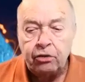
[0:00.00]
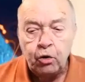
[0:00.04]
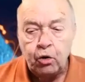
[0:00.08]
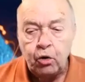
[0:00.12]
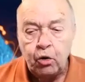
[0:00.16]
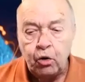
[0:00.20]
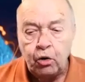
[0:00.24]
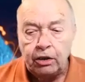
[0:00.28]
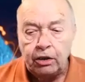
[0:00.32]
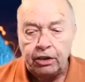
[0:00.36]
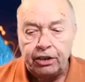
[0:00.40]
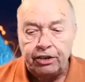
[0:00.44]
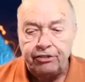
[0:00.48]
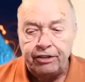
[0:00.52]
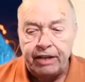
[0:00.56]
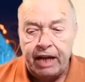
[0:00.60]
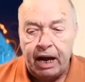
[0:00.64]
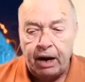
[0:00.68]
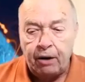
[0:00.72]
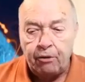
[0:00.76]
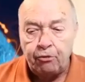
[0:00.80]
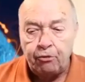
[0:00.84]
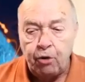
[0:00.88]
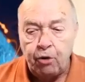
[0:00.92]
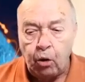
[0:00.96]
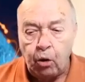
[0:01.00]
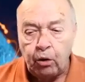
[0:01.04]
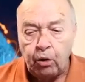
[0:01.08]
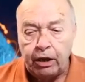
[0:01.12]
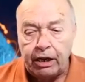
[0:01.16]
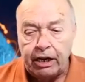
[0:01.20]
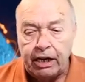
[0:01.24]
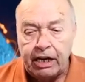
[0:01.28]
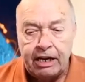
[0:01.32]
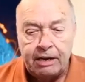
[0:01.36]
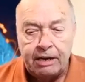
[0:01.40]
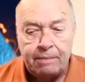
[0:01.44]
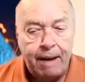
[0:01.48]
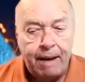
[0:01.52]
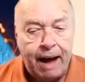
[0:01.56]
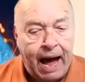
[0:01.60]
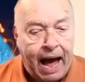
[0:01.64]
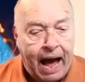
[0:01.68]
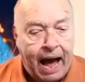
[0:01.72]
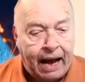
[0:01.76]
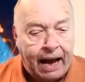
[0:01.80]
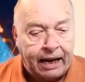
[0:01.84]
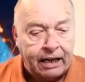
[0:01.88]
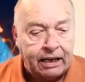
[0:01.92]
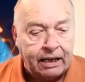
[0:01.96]
Google is now rolling it
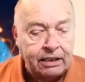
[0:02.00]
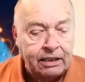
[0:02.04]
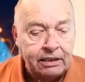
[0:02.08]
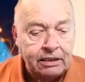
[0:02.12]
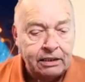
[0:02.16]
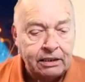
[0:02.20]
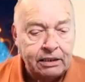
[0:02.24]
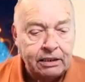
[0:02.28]
back.